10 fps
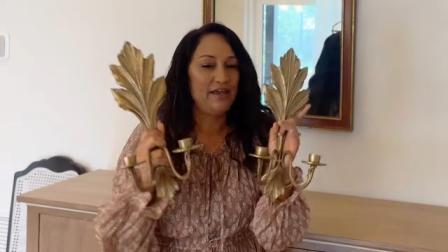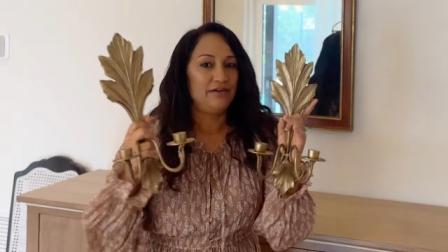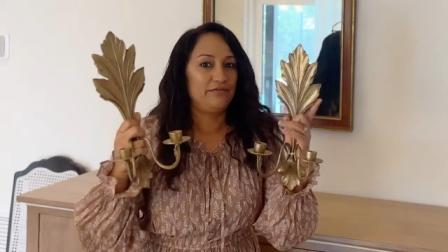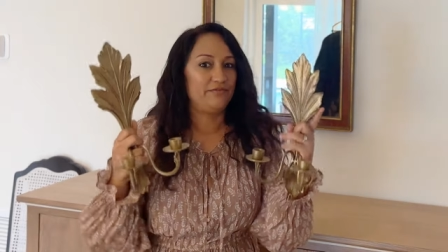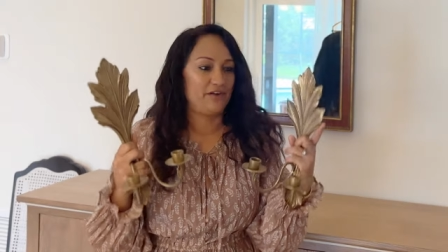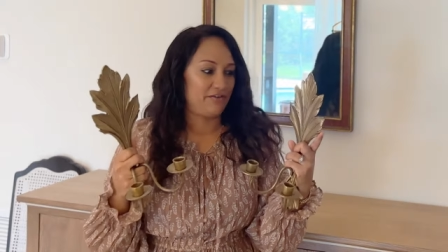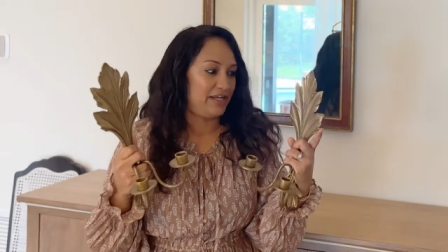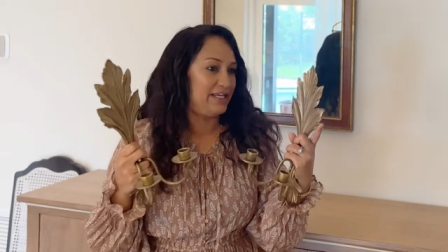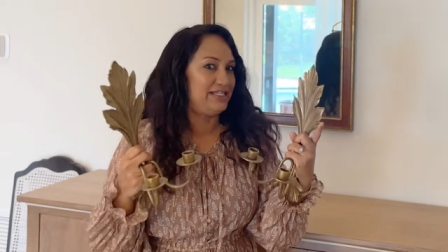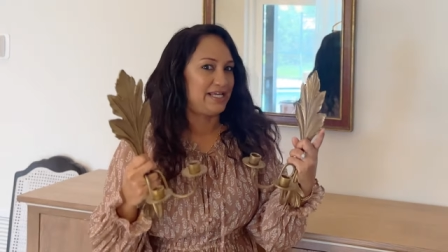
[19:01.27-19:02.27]
very
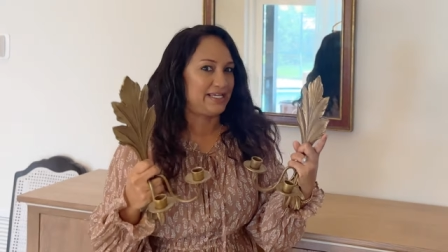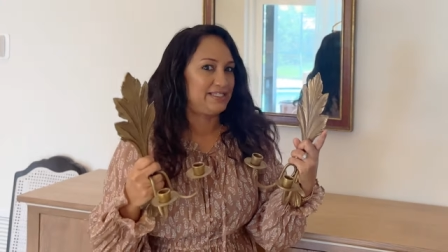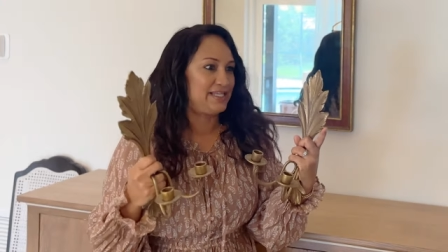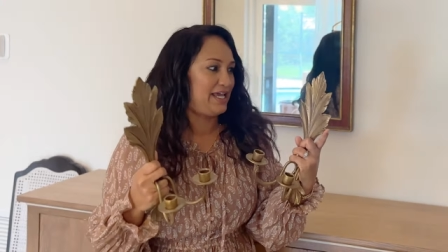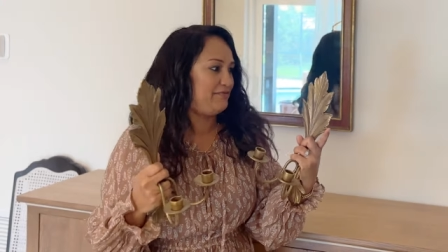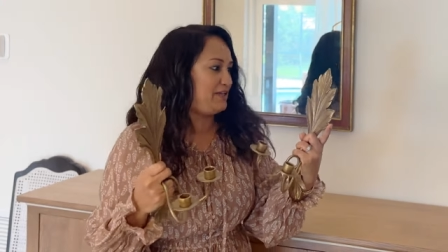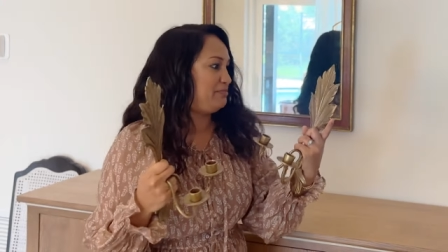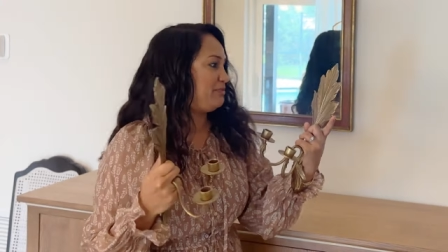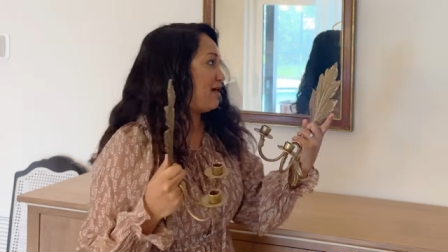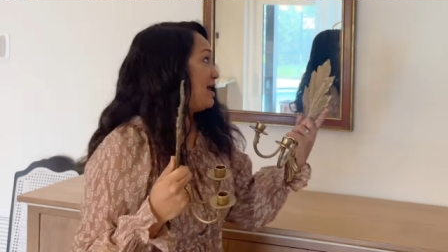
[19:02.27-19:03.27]
nice heavy
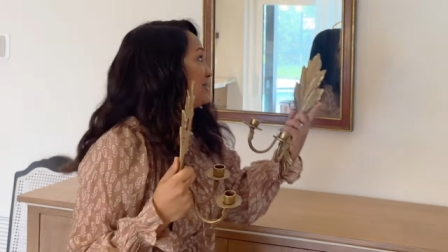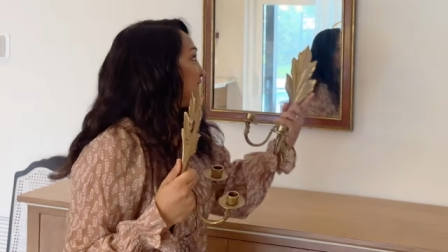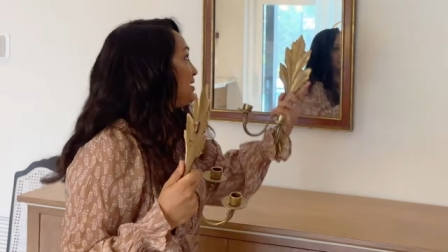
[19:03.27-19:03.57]
brass.